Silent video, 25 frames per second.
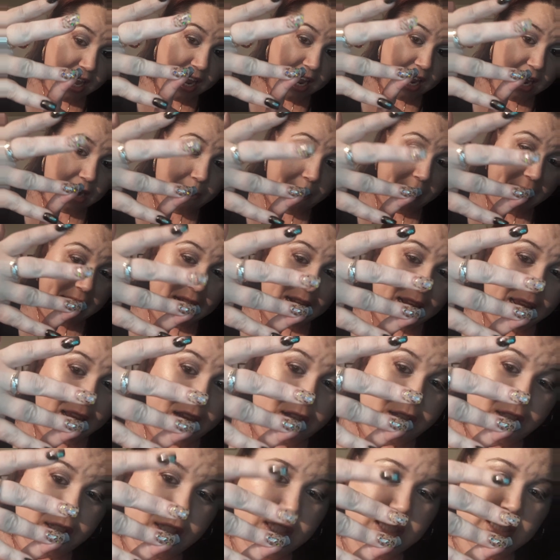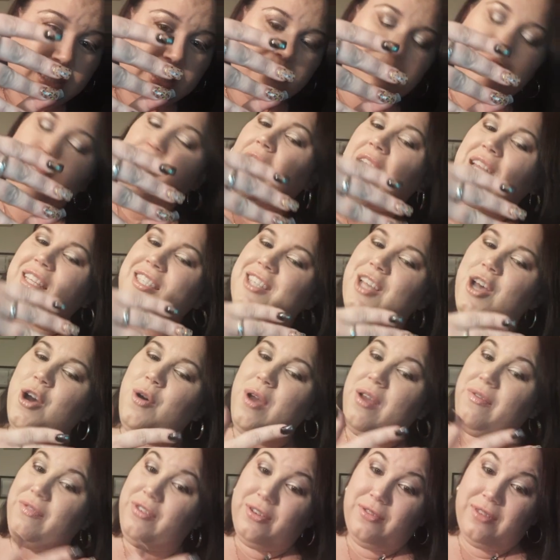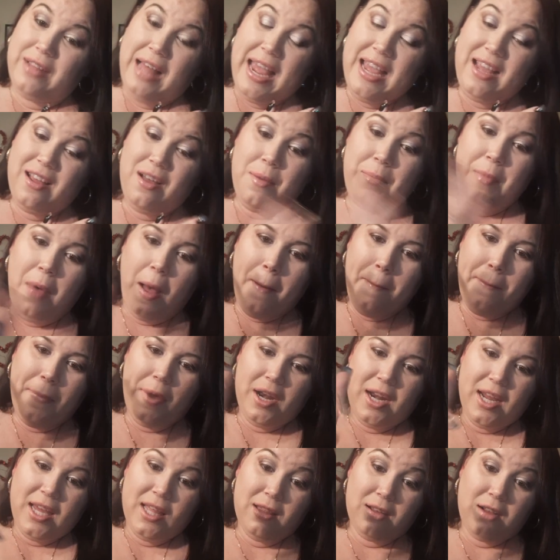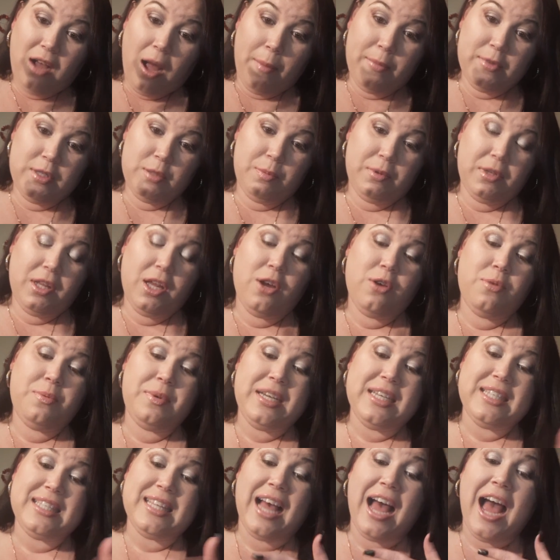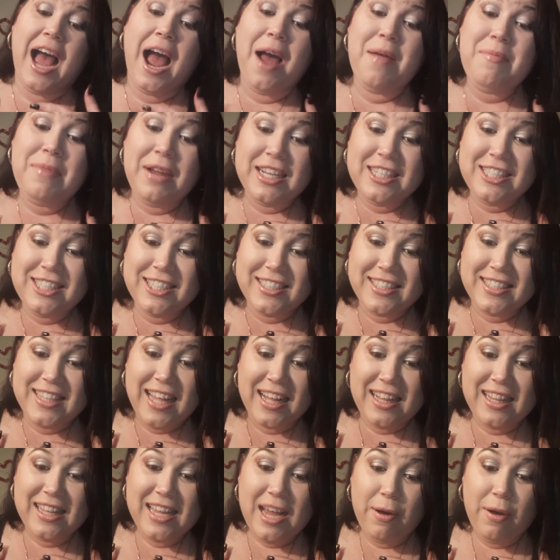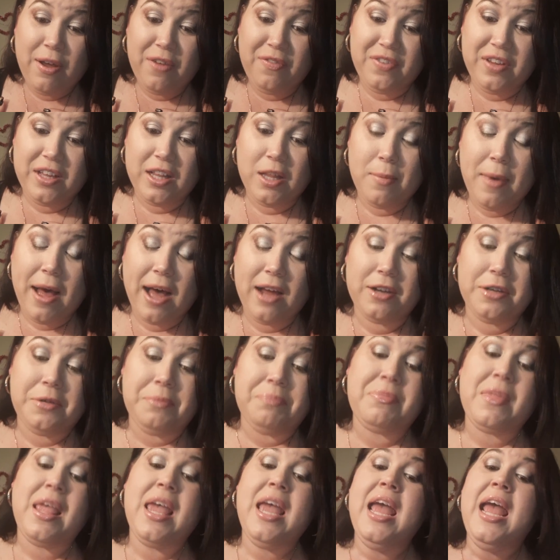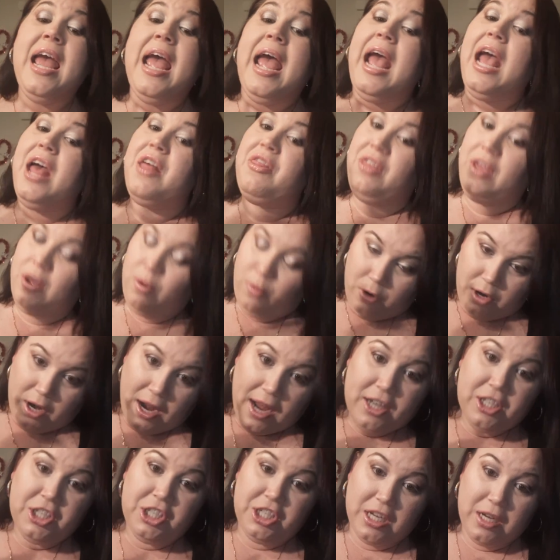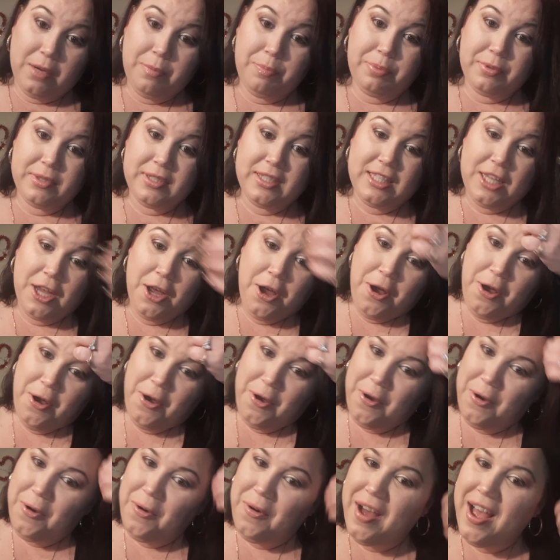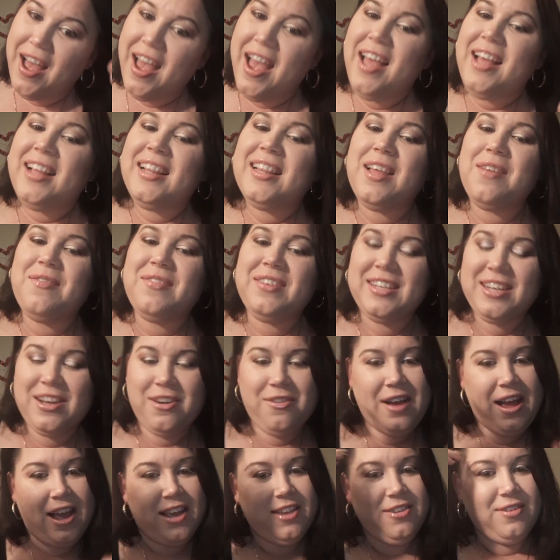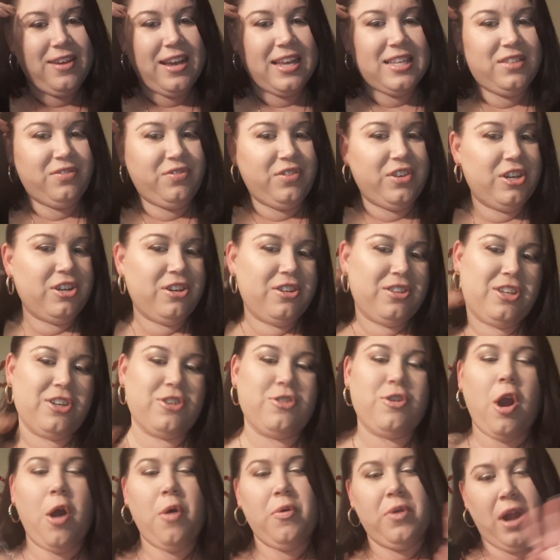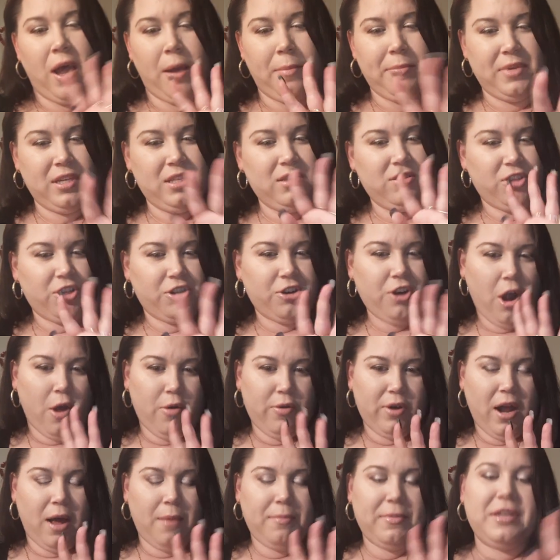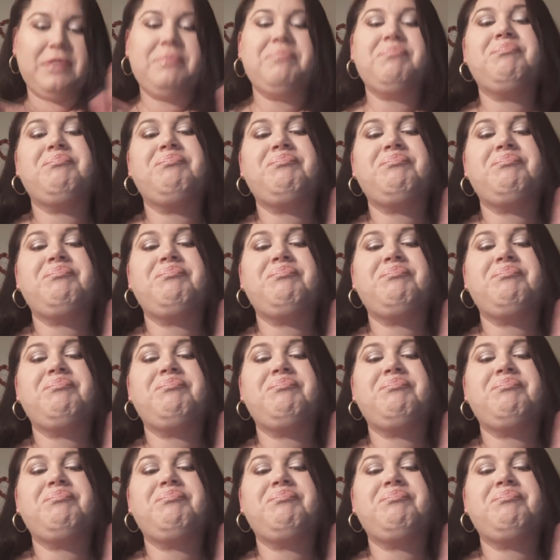in my nails. So if you like them, put it in the comments below because I'm not sure exactly how I feel about them, and they were not cheap. So let me know how you guys feel. They're growing on me. They're growing on me.